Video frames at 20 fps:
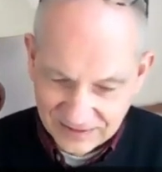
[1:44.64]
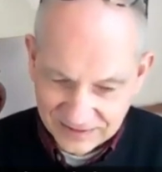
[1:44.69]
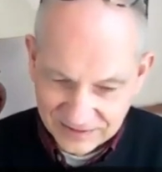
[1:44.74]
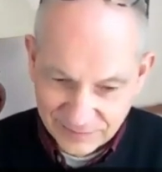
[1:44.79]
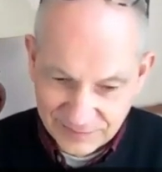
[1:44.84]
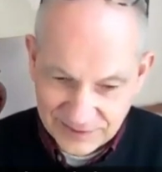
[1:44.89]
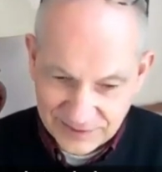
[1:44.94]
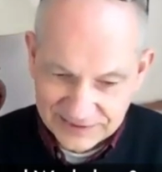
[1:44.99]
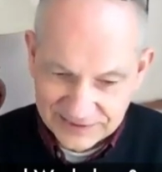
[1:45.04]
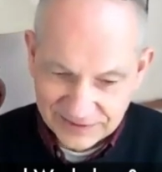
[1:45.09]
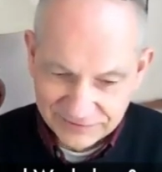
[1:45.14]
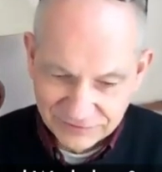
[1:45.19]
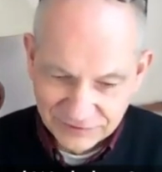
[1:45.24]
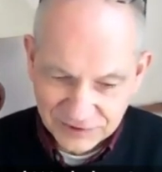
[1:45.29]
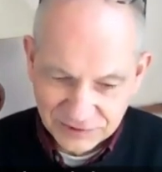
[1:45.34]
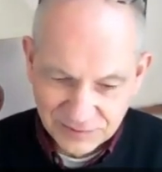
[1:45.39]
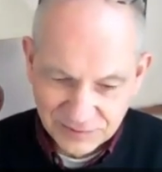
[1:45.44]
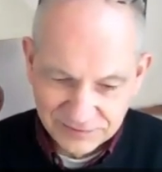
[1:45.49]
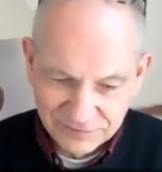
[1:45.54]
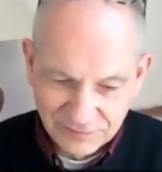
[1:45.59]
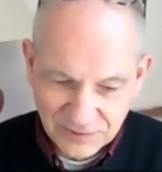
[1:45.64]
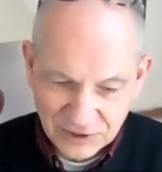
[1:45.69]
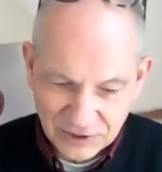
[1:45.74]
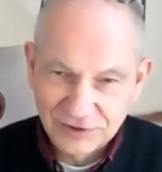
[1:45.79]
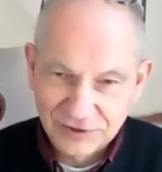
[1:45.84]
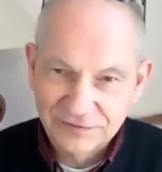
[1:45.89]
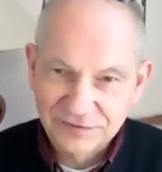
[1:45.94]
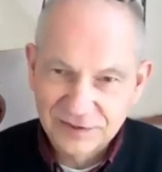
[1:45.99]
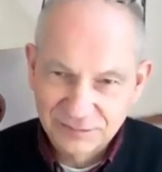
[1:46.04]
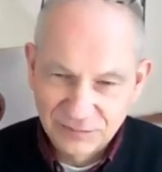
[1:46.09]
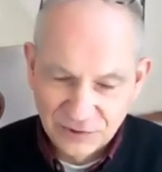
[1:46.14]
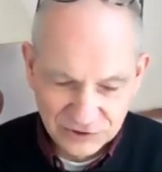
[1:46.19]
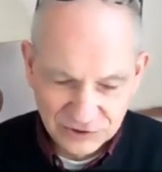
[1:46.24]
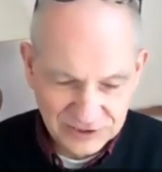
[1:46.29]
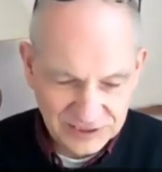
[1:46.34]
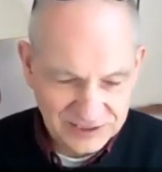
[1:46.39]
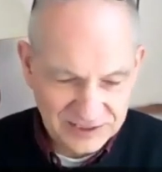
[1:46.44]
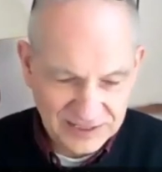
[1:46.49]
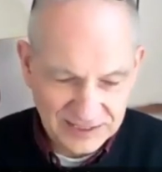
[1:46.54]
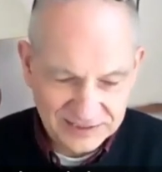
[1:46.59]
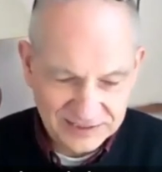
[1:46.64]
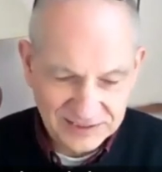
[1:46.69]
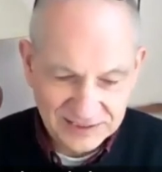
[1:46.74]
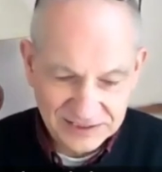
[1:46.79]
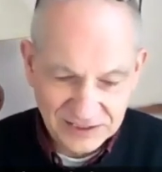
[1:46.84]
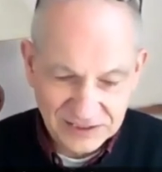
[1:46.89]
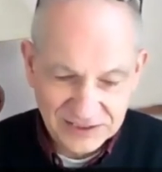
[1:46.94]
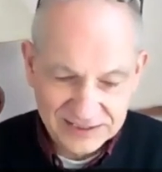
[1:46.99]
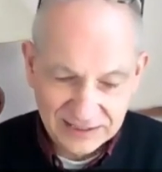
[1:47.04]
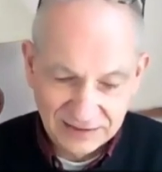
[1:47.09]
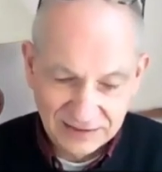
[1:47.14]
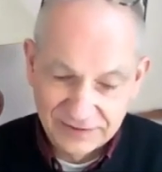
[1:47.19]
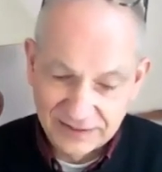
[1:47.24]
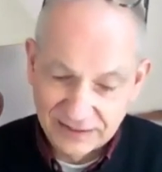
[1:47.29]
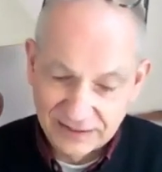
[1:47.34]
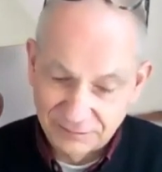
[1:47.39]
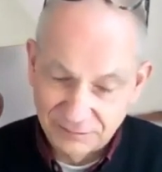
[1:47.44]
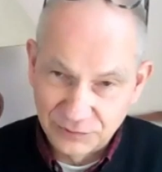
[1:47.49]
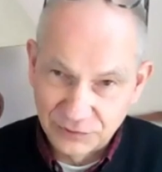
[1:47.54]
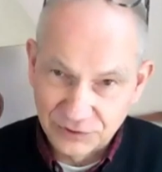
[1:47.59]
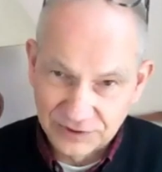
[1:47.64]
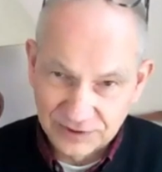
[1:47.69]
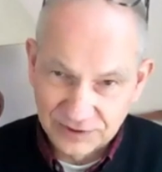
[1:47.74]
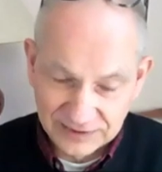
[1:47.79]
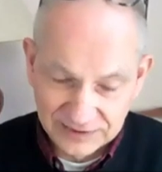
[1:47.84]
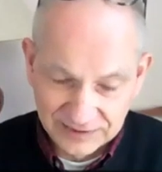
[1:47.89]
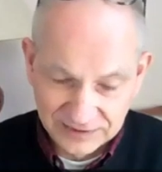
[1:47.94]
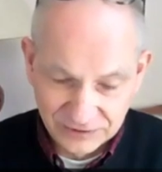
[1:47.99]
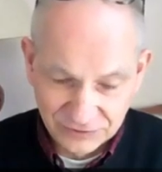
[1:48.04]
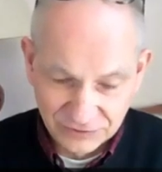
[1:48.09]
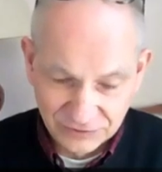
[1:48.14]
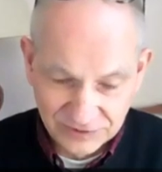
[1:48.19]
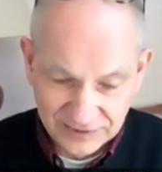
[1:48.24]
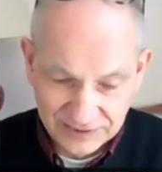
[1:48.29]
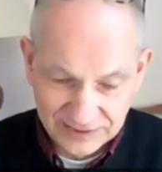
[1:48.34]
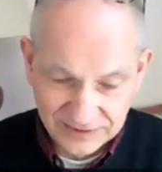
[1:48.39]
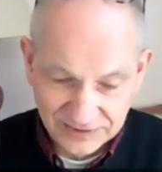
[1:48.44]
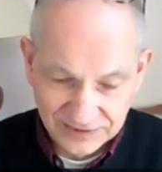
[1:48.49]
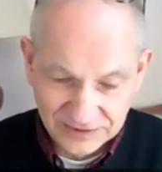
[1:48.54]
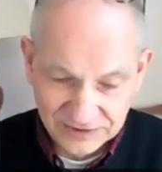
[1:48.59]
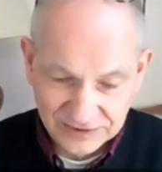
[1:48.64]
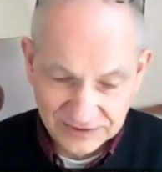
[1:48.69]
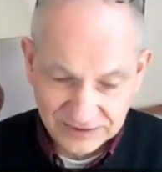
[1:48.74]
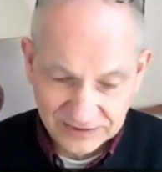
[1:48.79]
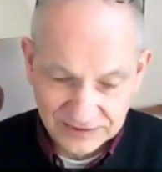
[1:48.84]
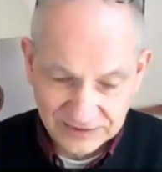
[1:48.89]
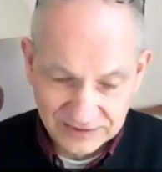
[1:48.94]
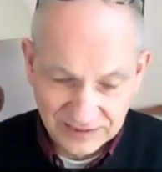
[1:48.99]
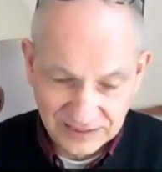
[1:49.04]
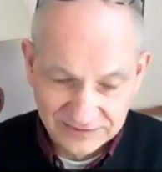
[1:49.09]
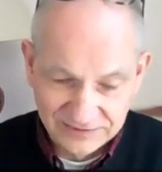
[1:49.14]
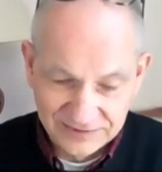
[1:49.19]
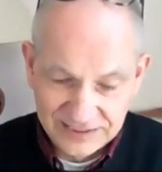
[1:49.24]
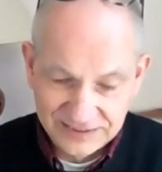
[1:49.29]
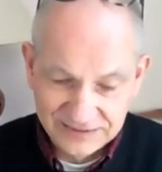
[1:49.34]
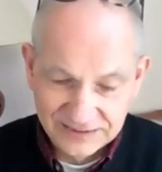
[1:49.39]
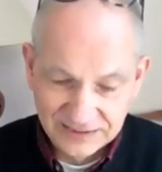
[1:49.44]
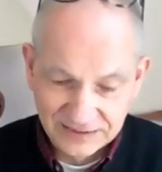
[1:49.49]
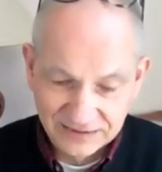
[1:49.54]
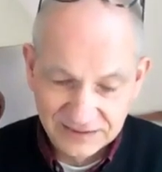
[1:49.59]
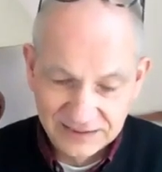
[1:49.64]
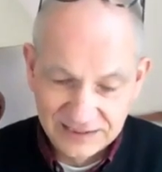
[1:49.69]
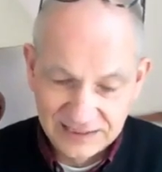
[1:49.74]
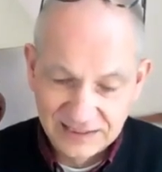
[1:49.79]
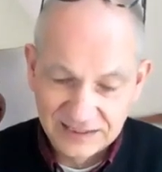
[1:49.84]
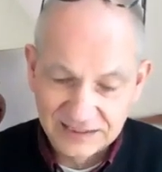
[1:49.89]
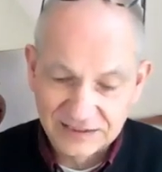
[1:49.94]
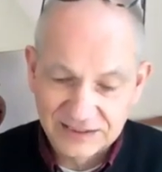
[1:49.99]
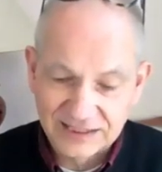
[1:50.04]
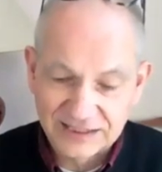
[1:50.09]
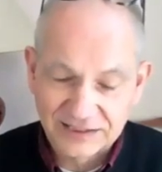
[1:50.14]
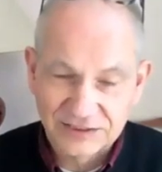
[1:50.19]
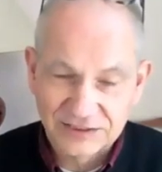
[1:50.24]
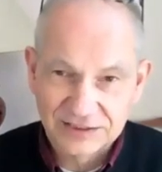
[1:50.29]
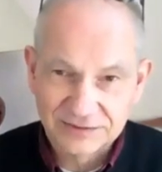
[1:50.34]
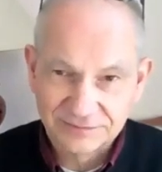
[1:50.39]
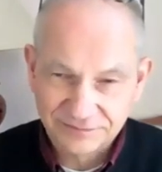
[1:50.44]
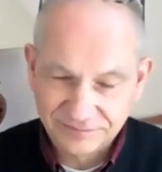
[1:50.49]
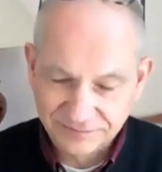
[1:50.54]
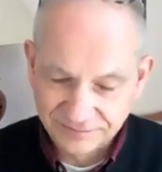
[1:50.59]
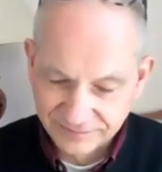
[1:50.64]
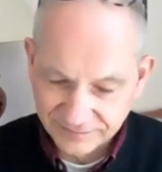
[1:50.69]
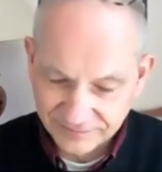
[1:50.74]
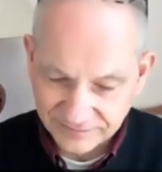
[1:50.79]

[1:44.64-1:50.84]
The big difference with most of the books is that it is a self-help book and it contains a detailed healing section.